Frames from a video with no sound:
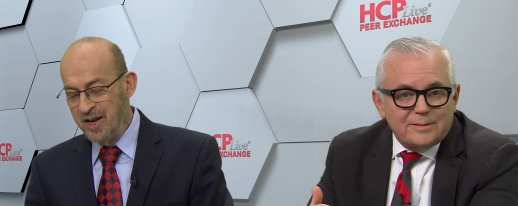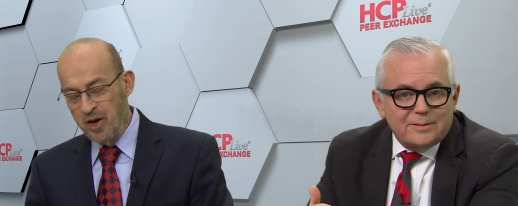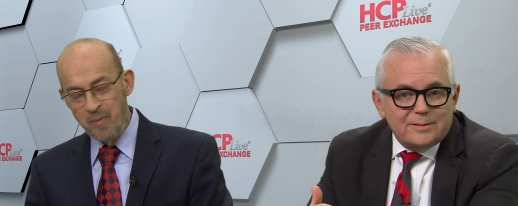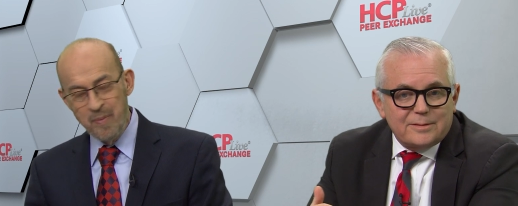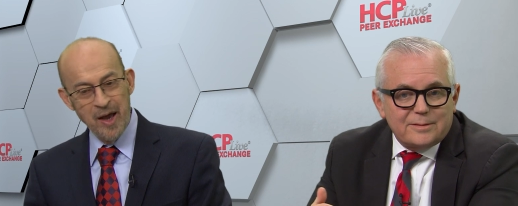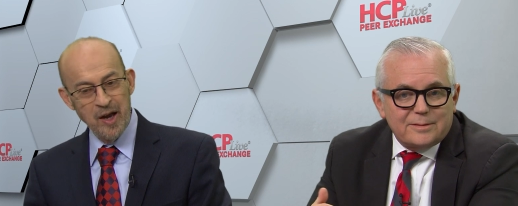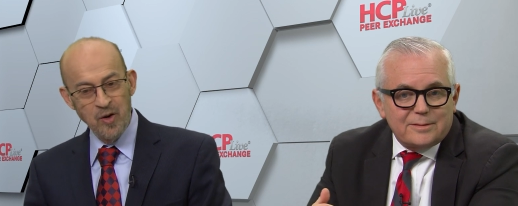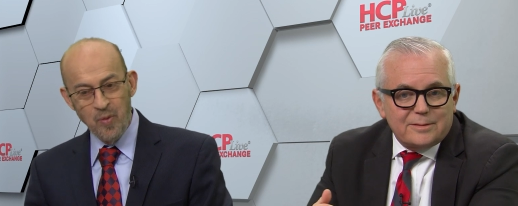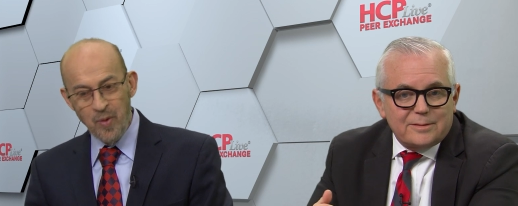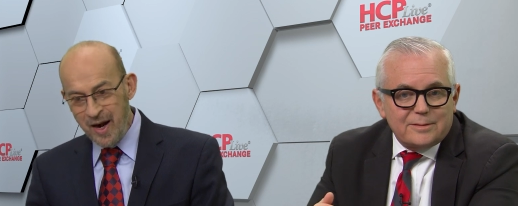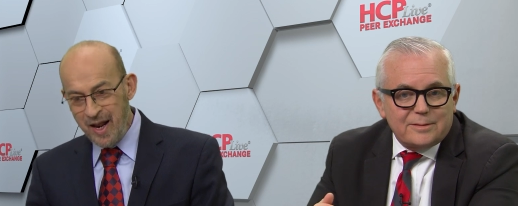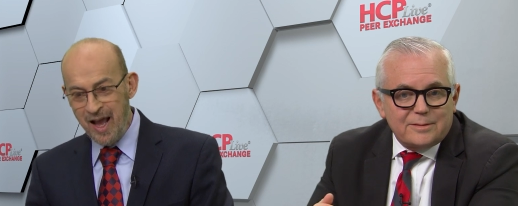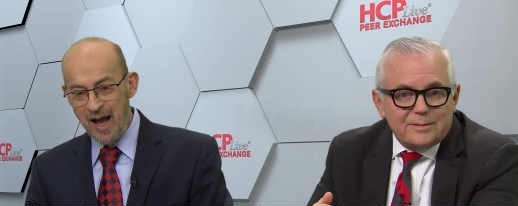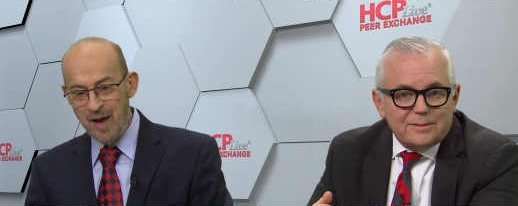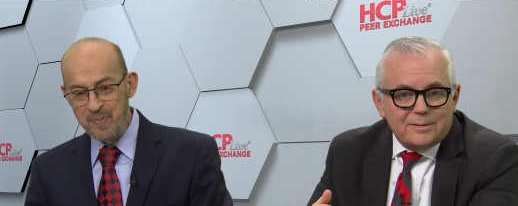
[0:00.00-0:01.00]
Speaker 1: No matter what
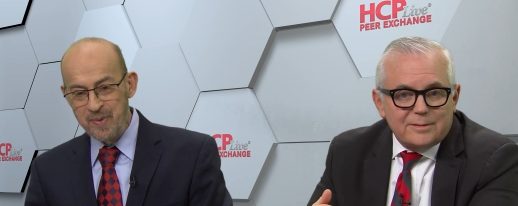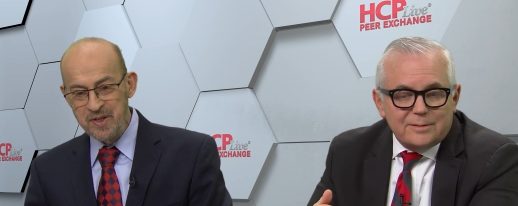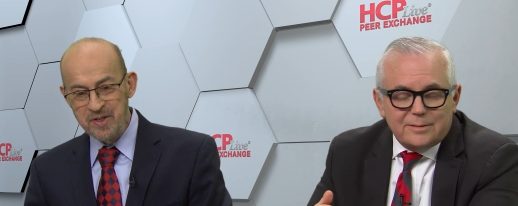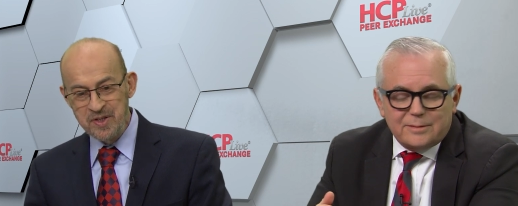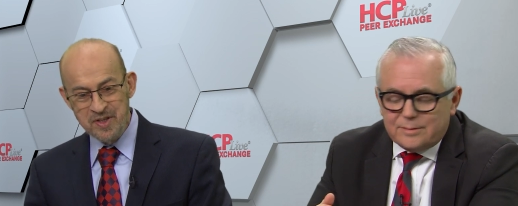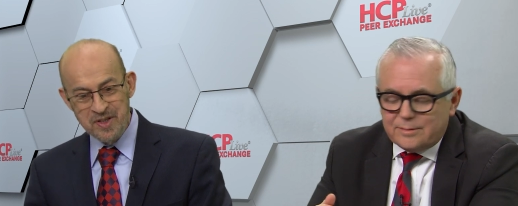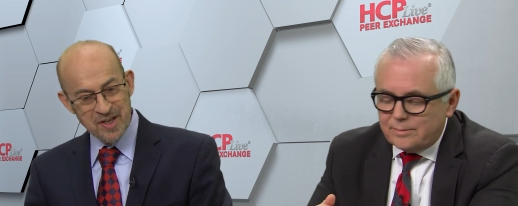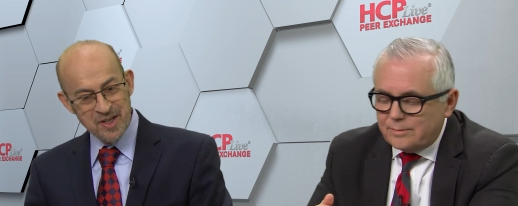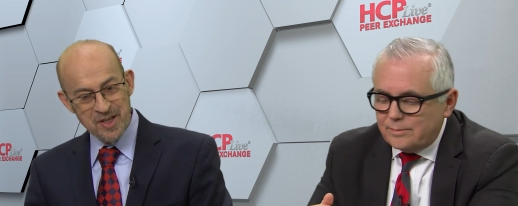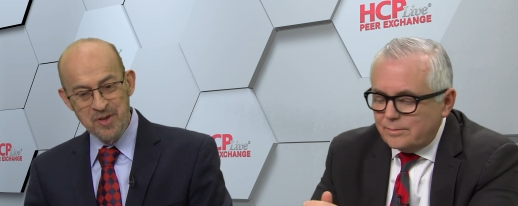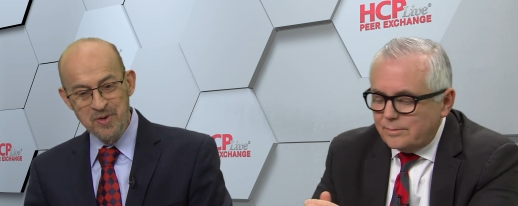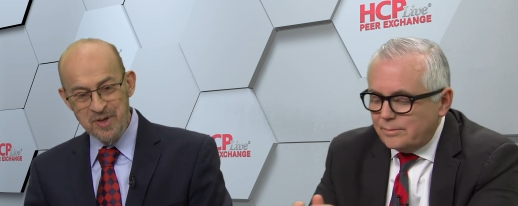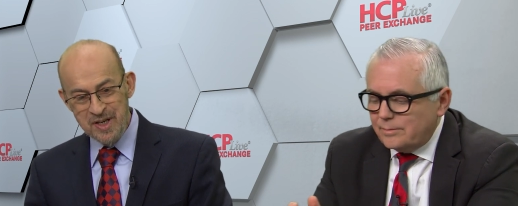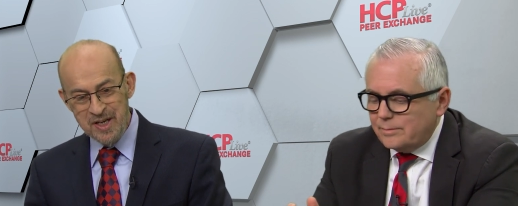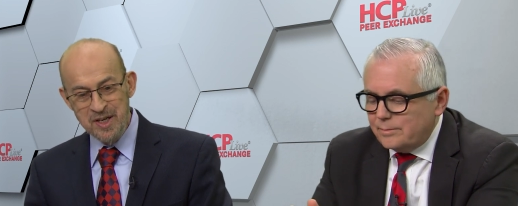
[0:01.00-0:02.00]
happens,
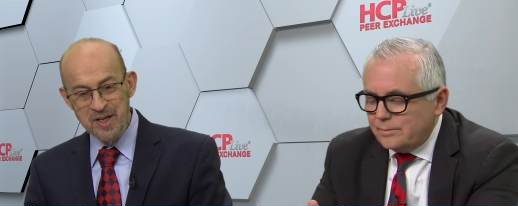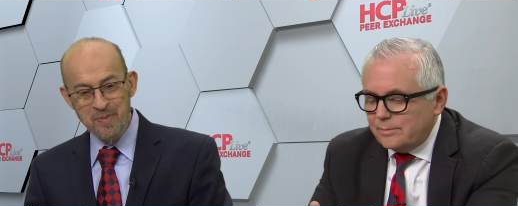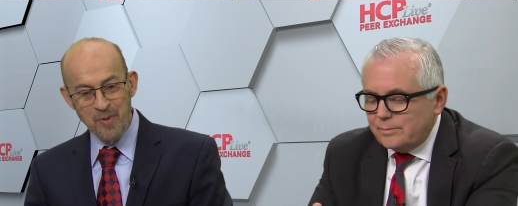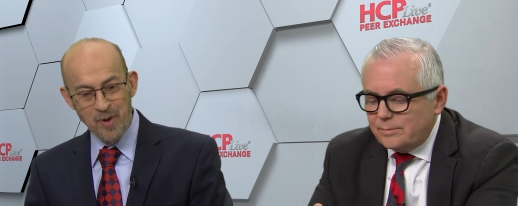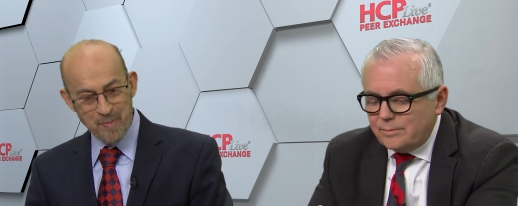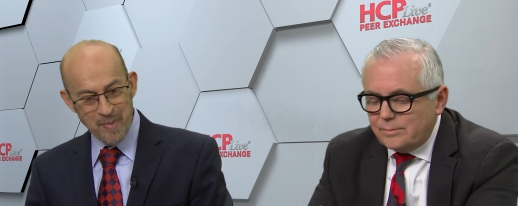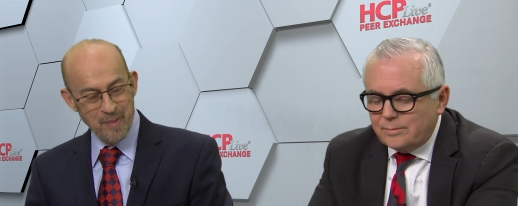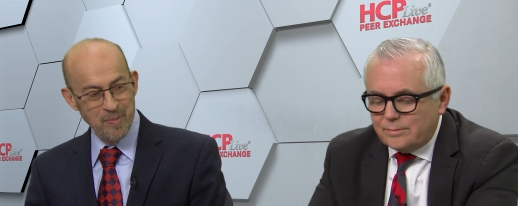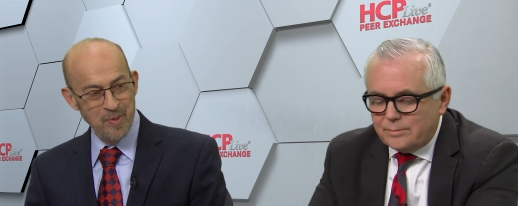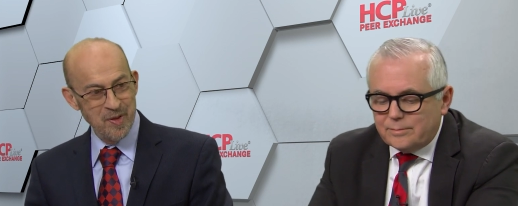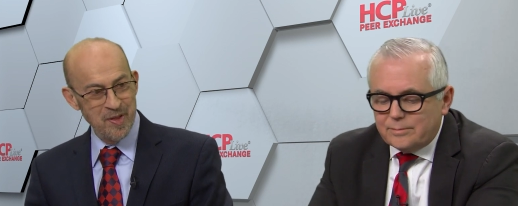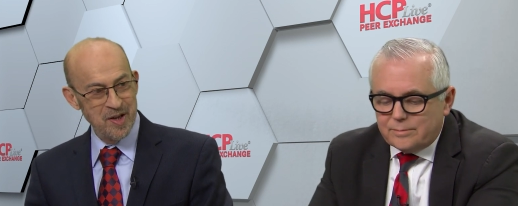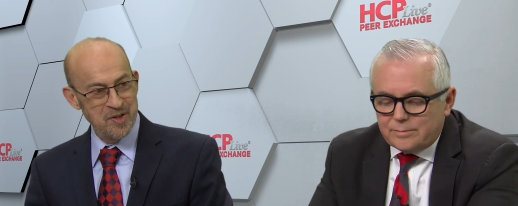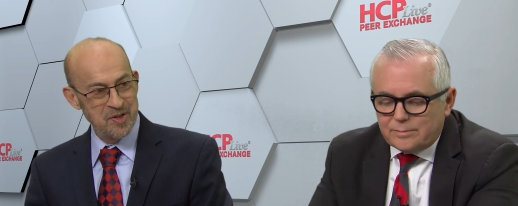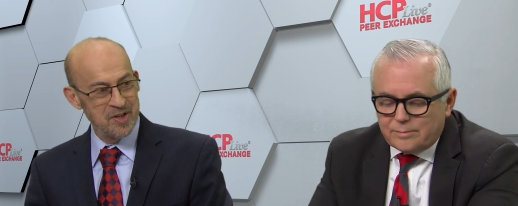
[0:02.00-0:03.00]
you need to remember
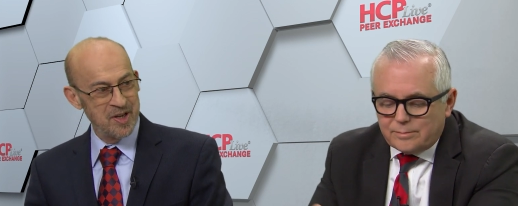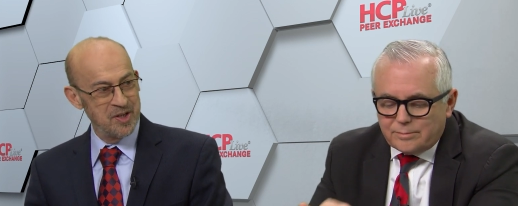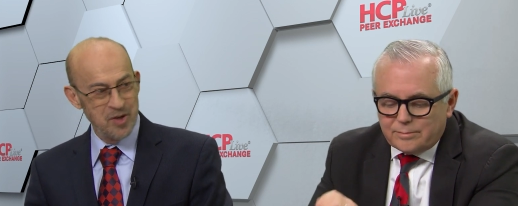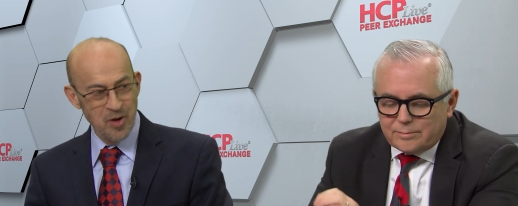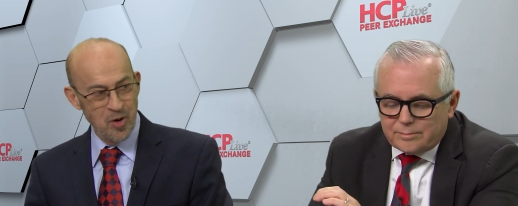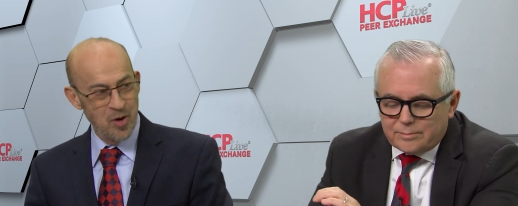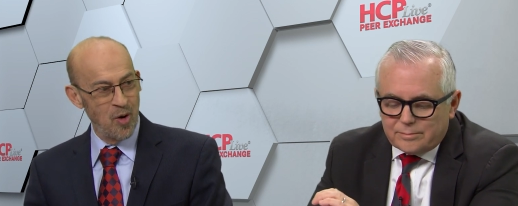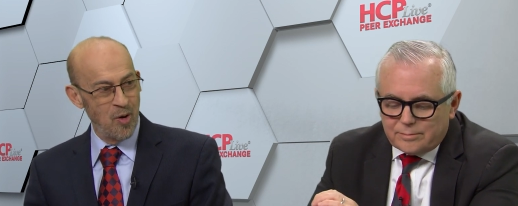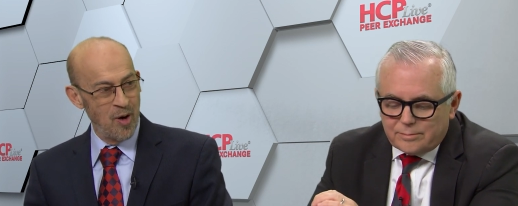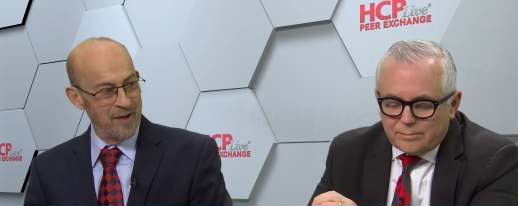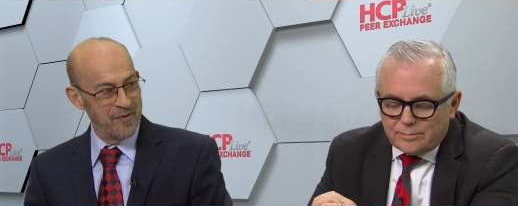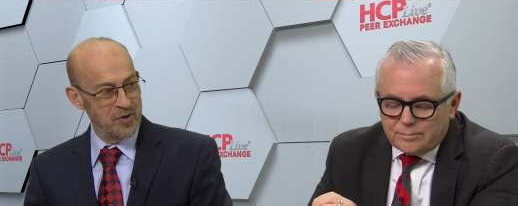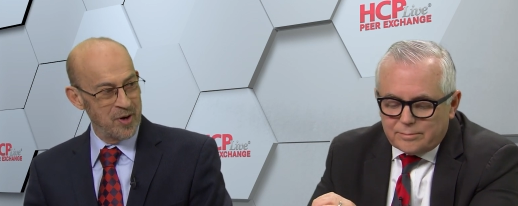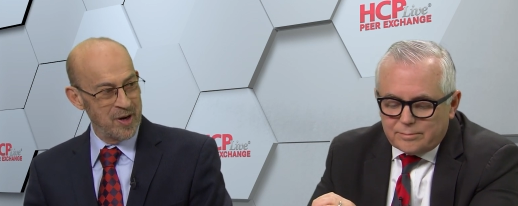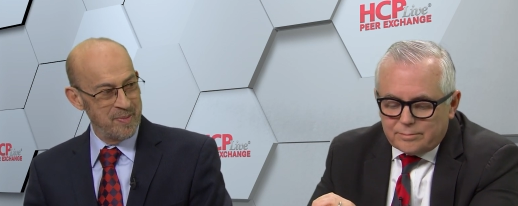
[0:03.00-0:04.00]
this and don't go
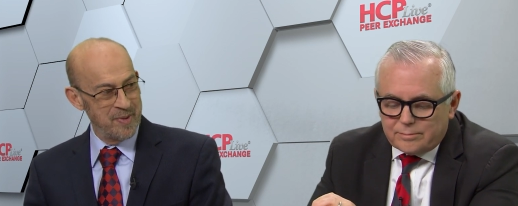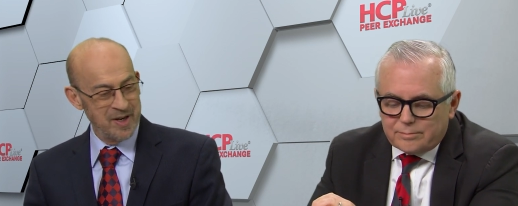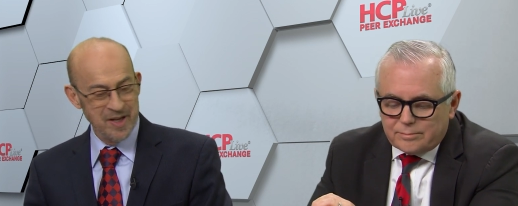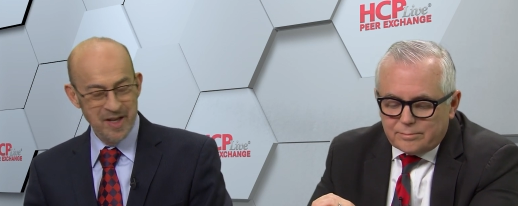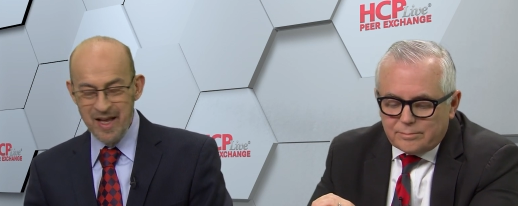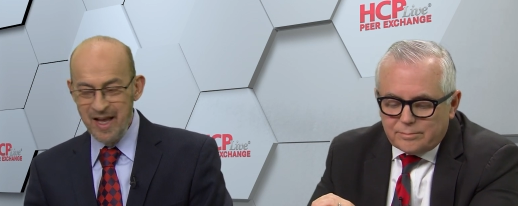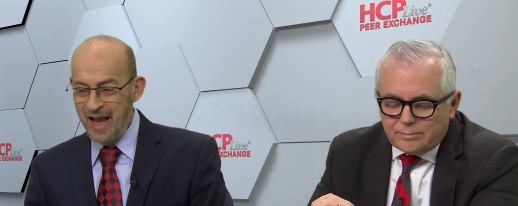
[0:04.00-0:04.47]
off treatment.